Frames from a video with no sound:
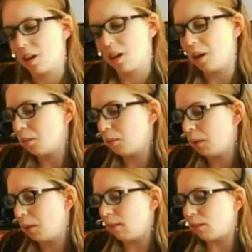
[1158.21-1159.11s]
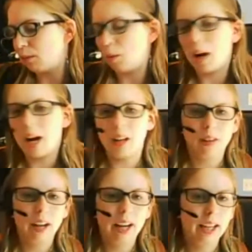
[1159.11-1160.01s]
We have a wide
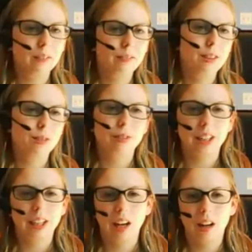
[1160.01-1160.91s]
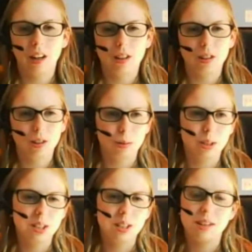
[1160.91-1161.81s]
variety of different characters
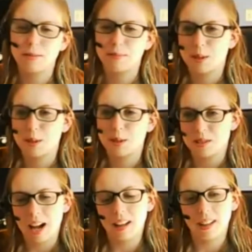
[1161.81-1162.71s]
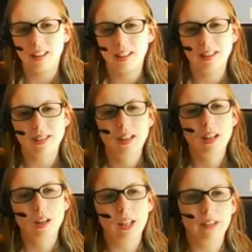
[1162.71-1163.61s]
with different personalities.
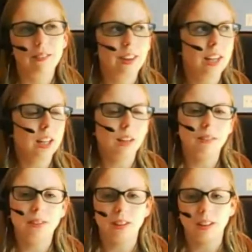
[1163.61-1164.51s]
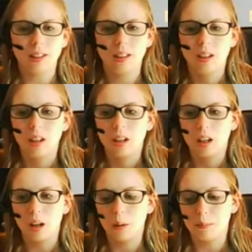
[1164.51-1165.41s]
We have thieves, and
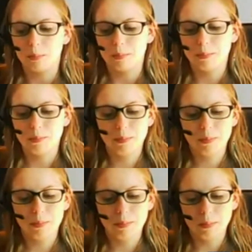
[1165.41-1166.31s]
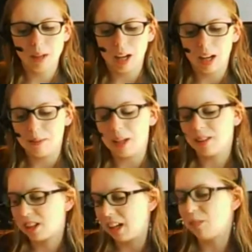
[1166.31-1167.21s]
I
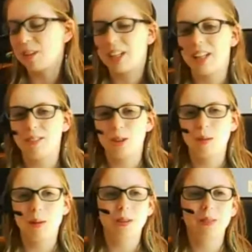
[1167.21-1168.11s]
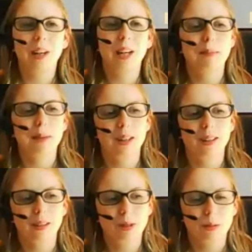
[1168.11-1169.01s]
don't want to give too much away
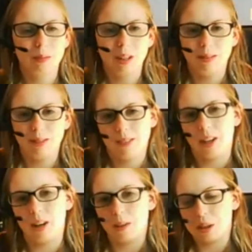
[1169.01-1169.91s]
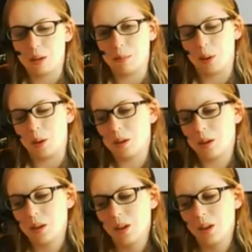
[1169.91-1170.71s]
because I'm sure many of you have not read the book.